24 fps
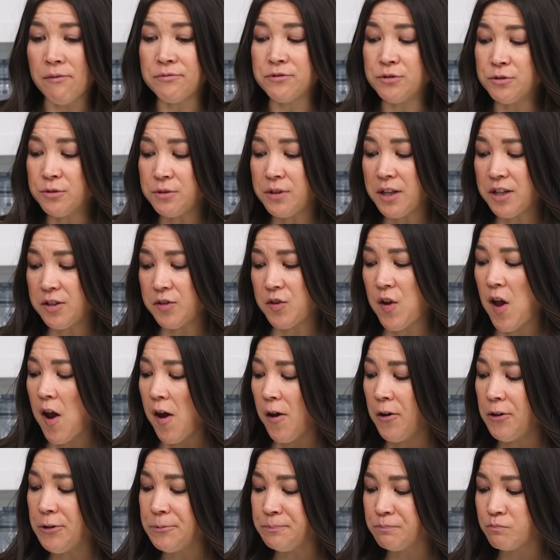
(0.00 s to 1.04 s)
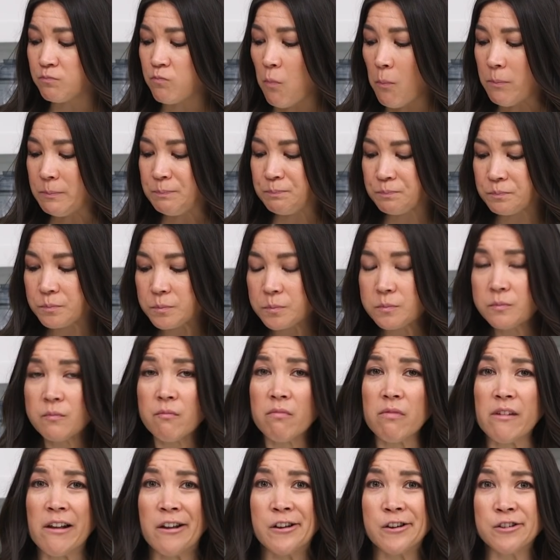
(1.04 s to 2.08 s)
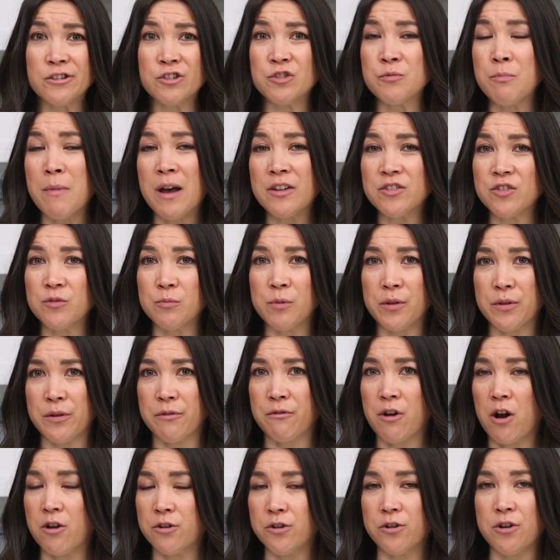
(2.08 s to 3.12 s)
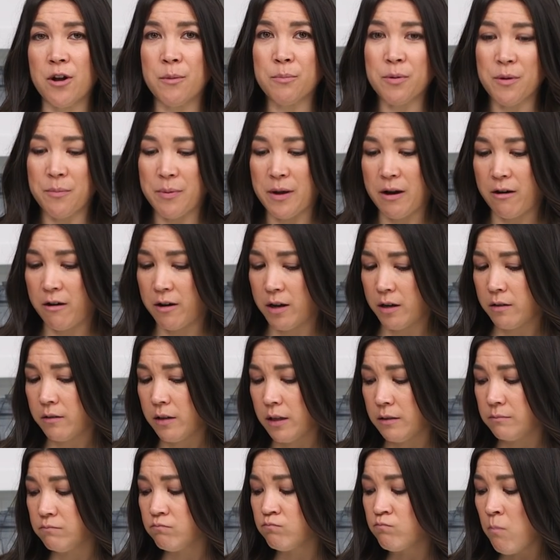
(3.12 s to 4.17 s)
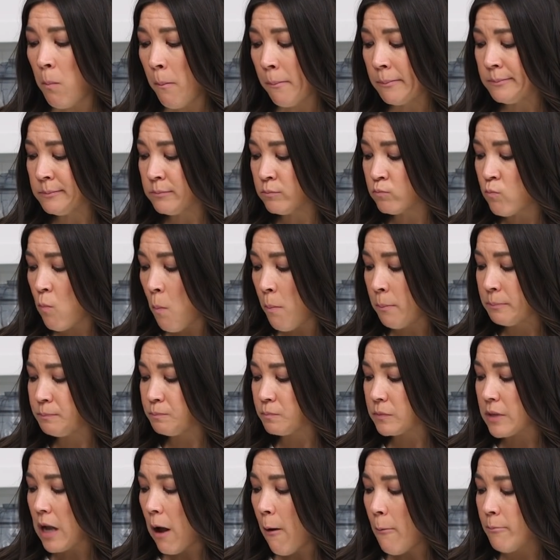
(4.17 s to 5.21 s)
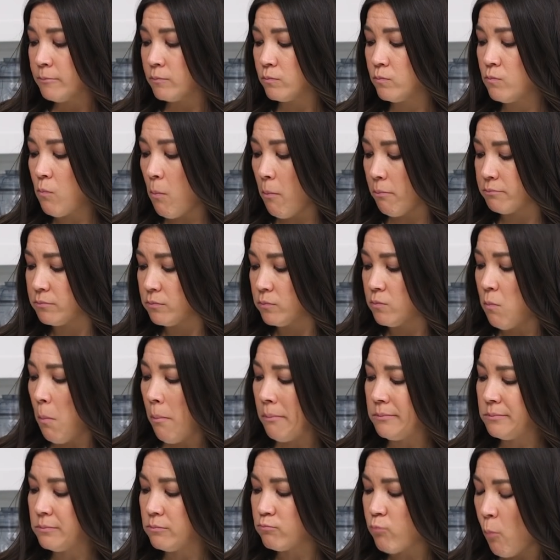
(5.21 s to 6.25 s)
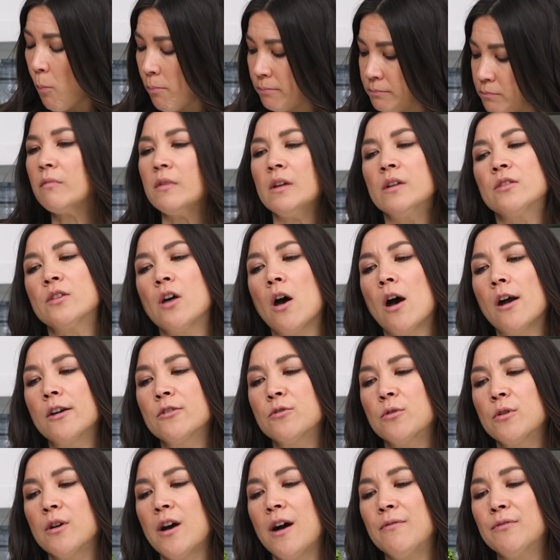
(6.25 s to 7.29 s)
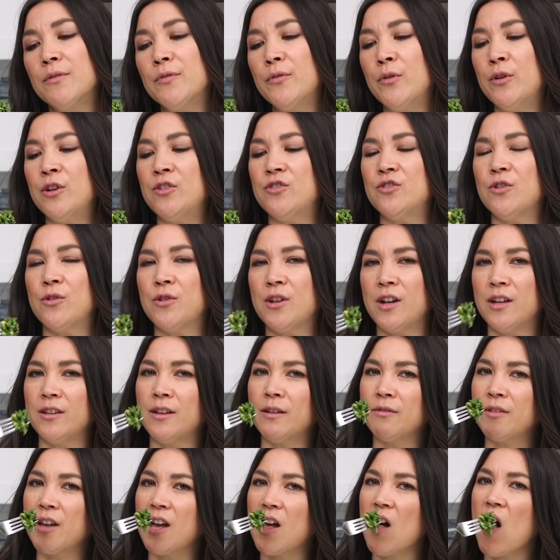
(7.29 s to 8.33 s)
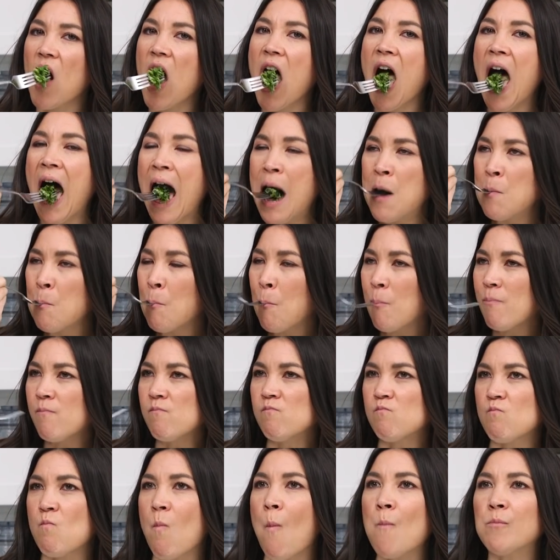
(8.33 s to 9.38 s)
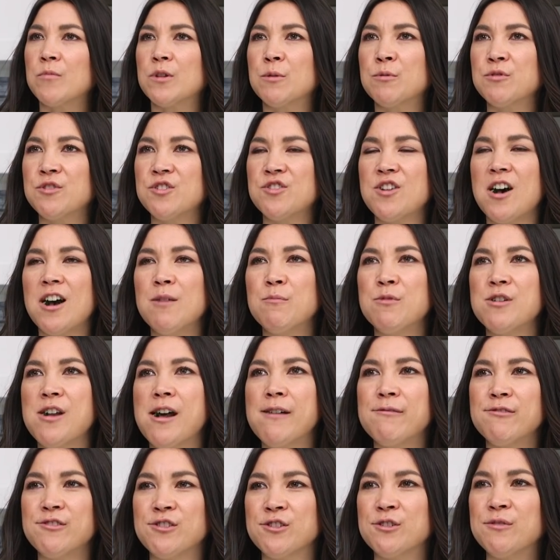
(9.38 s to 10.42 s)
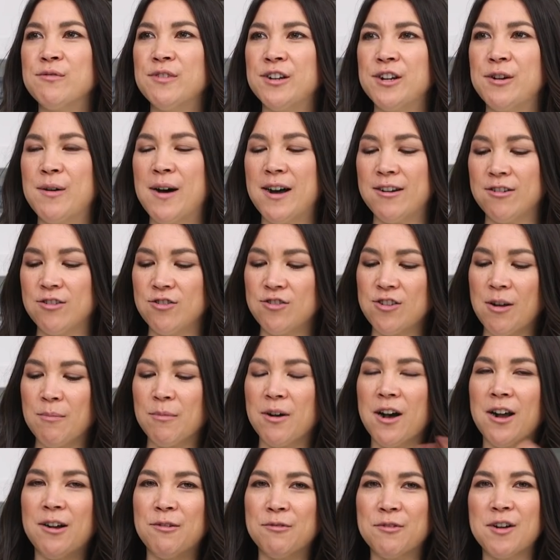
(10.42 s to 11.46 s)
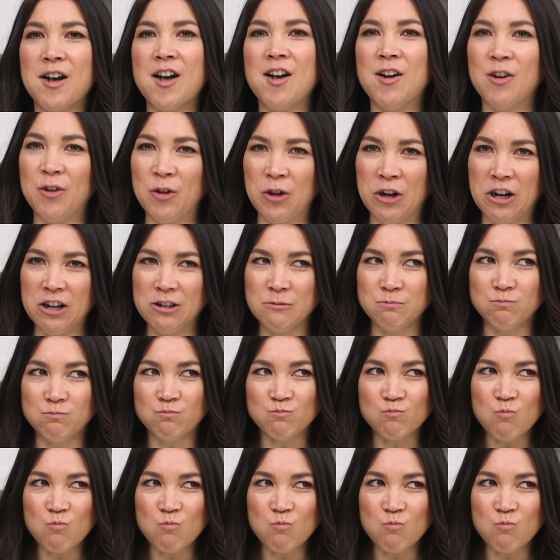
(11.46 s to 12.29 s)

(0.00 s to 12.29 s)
If you don't like kale, you're just messing with it wrong. You're not preparing it right. The hardcore hot for foodies know that I love kale. There was a time when every single video had some kind of kale in it.